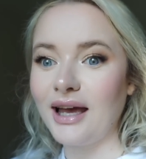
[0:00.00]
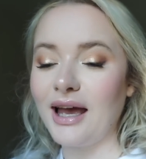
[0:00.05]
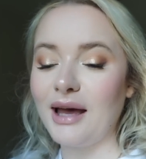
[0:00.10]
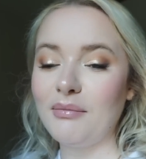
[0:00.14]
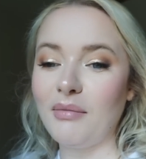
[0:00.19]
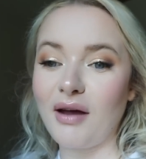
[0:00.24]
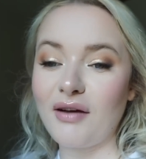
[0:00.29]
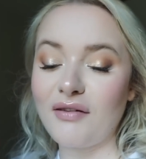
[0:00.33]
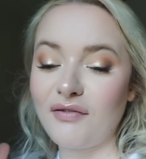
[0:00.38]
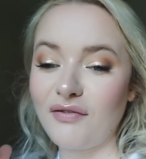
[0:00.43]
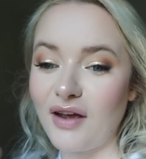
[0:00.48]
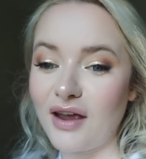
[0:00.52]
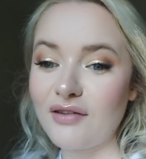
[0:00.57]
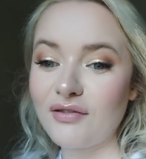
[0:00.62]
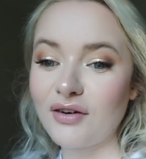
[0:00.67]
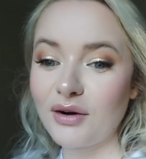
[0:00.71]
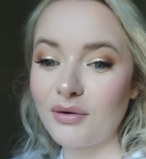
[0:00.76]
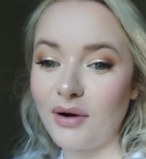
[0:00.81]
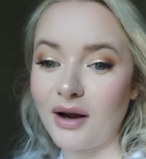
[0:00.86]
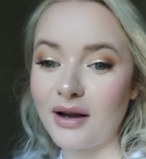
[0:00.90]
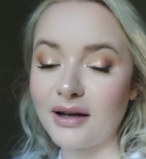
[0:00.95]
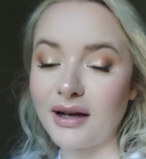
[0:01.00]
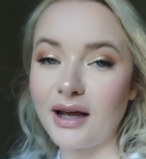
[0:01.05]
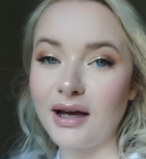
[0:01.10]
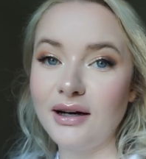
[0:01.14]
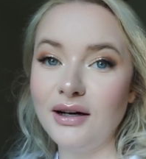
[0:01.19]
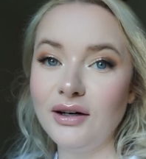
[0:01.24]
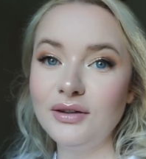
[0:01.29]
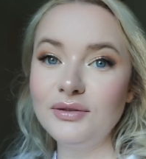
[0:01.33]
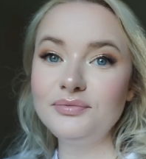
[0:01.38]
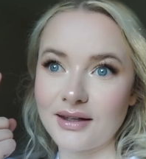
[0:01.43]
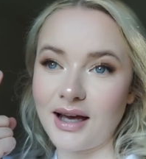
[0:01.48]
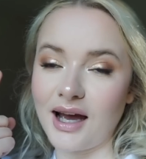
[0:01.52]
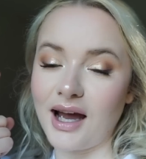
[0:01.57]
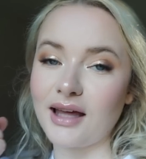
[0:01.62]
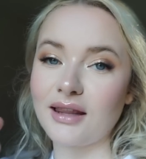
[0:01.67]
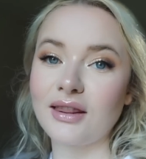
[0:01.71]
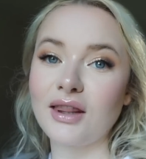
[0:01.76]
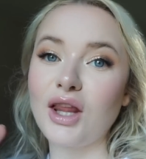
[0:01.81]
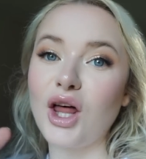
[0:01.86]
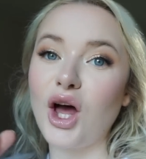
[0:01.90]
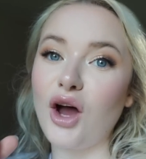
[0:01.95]
And my favorite right now,
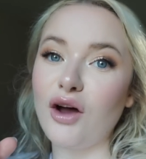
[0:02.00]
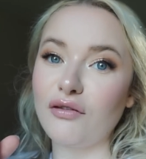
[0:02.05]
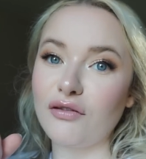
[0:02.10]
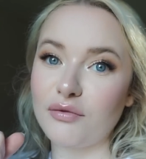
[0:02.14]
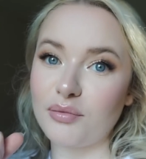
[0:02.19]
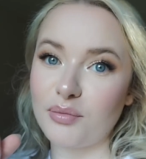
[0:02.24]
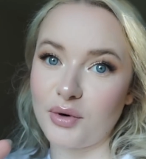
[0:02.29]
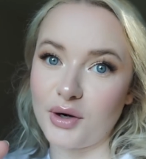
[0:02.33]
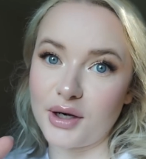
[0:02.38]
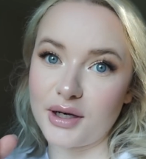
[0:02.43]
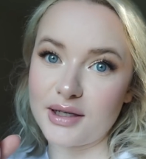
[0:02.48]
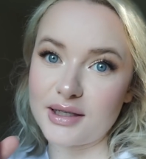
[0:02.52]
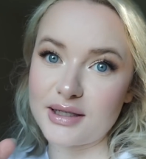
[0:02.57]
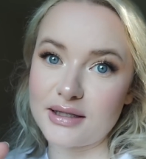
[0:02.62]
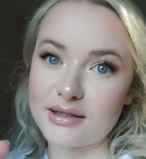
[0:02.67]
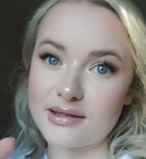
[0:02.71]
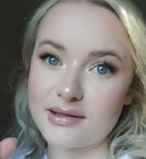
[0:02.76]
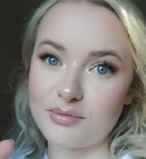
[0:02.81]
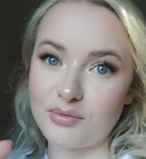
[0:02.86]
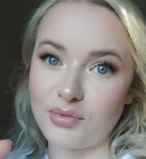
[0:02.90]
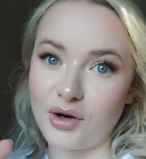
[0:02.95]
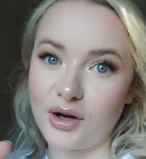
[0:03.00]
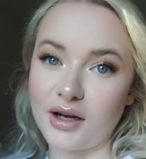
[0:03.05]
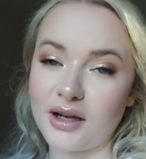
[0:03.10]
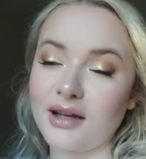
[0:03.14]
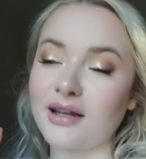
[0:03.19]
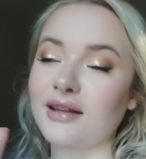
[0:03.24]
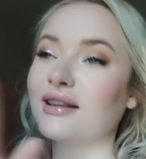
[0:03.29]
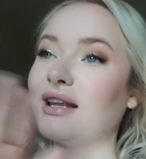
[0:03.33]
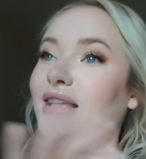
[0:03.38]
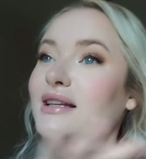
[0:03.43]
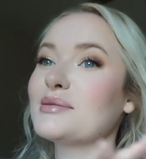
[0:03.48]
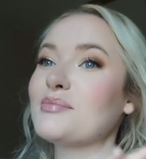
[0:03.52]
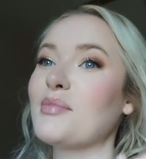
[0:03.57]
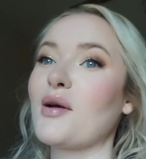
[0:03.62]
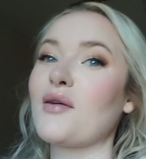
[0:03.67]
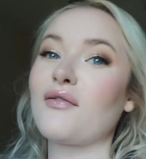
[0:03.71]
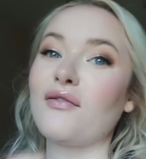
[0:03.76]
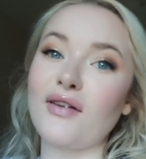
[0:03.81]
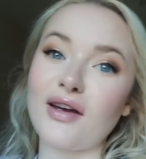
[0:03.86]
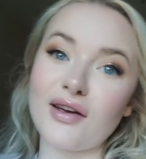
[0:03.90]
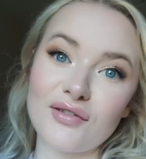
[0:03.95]
I love Pretty Isn't Pretty. That's
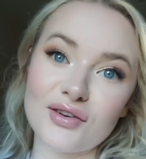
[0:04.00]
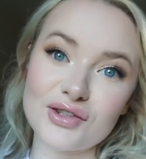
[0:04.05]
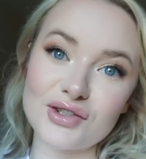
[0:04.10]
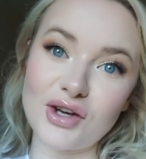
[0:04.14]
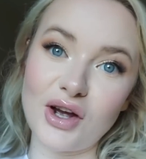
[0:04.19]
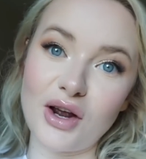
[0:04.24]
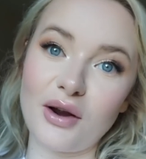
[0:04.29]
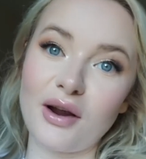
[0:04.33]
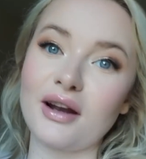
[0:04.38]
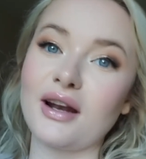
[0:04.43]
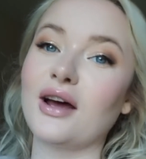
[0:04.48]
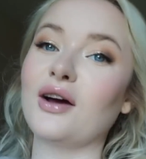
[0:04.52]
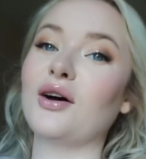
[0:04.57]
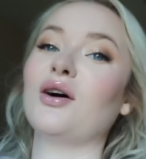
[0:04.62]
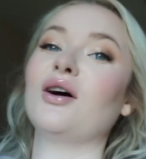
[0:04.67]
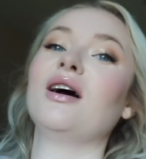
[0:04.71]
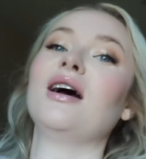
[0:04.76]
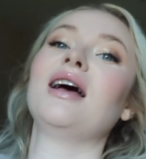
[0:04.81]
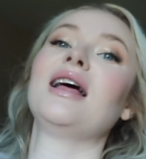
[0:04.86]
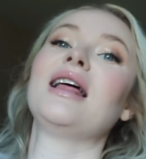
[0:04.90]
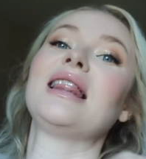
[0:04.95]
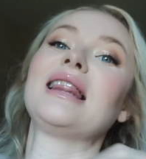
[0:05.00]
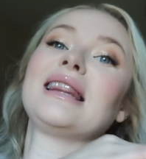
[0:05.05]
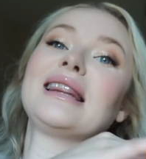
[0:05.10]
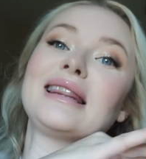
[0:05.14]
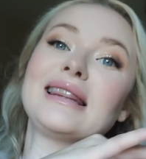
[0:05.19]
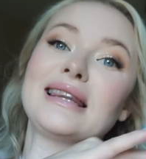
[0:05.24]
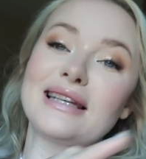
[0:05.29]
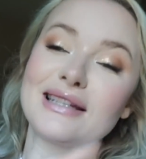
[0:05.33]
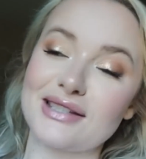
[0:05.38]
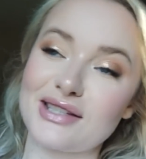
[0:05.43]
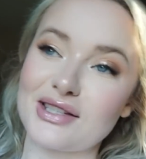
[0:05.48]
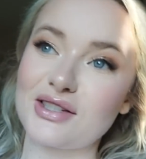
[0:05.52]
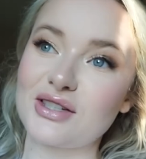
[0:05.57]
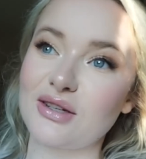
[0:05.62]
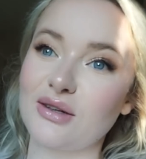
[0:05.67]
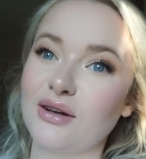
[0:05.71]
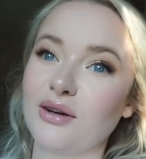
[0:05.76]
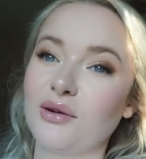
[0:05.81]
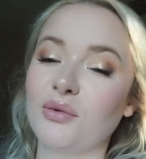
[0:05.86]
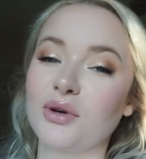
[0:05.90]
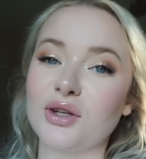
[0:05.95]
my favorite song right now. Listen
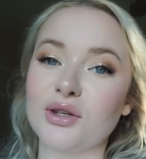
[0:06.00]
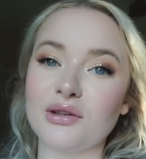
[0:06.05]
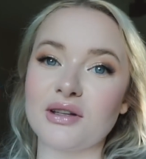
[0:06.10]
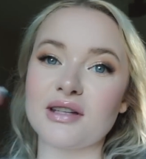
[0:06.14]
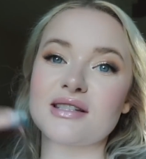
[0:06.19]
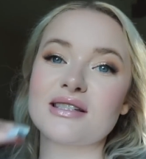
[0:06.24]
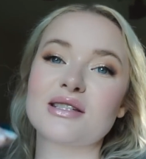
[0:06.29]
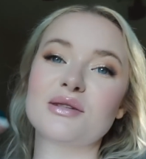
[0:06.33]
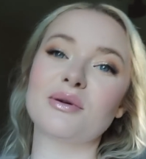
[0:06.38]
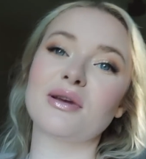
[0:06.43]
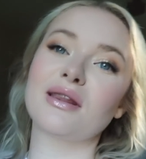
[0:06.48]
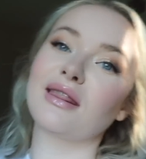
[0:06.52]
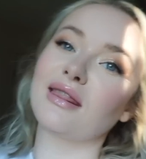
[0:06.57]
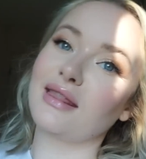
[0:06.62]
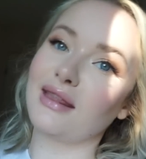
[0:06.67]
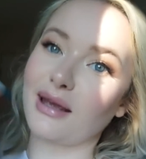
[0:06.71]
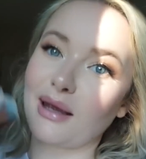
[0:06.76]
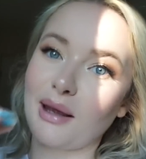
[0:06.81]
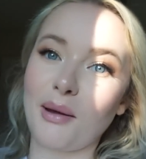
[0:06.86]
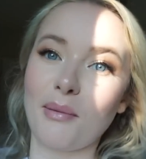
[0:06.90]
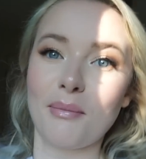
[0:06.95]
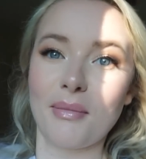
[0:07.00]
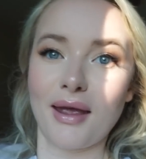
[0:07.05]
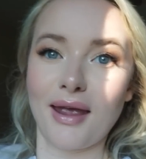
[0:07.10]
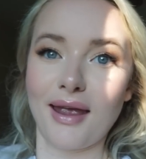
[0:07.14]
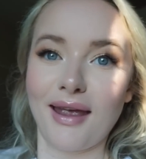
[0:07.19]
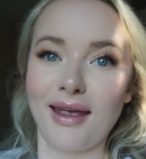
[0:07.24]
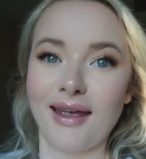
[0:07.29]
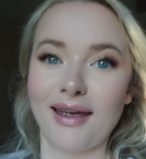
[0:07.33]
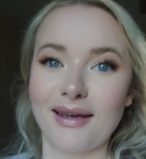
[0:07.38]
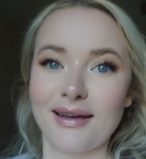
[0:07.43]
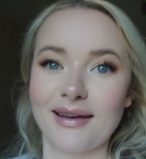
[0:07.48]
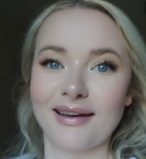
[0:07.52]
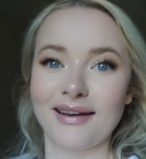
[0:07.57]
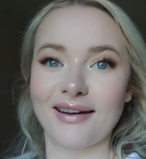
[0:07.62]
to it. When you listen to it, think of me.